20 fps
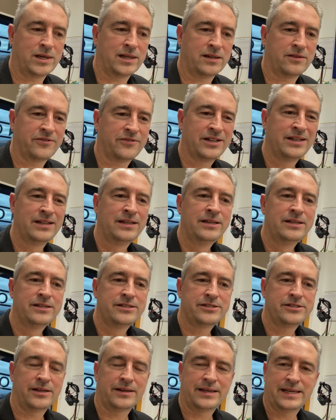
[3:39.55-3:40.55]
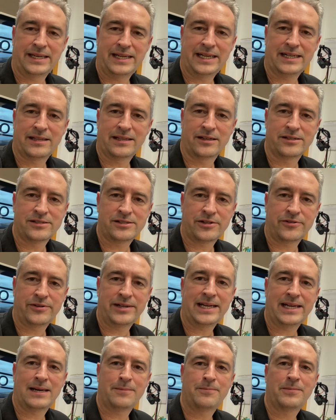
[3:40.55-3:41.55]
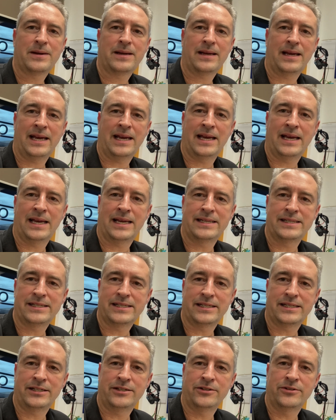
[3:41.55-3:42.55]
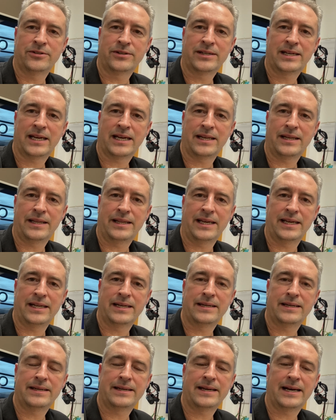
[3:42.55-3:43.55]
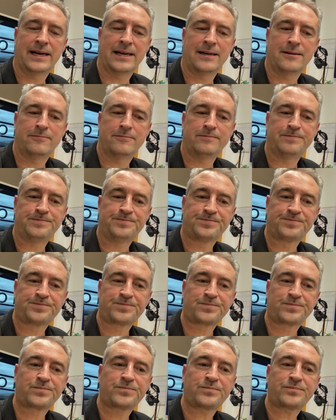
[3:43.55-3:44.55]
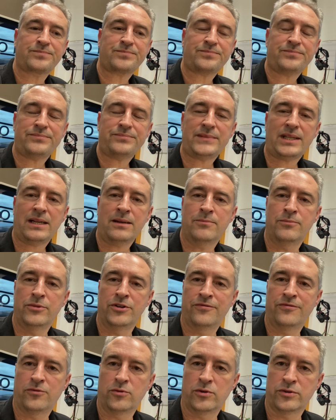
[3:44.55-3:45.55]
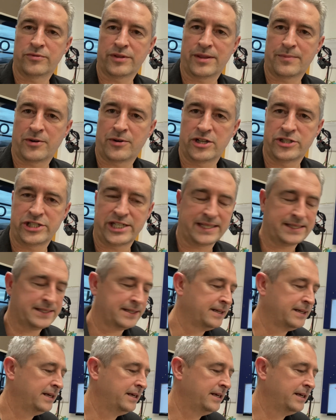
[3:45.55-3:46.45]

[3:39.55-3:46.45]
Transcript: So you connect those 3 up and you can then move forward with the project.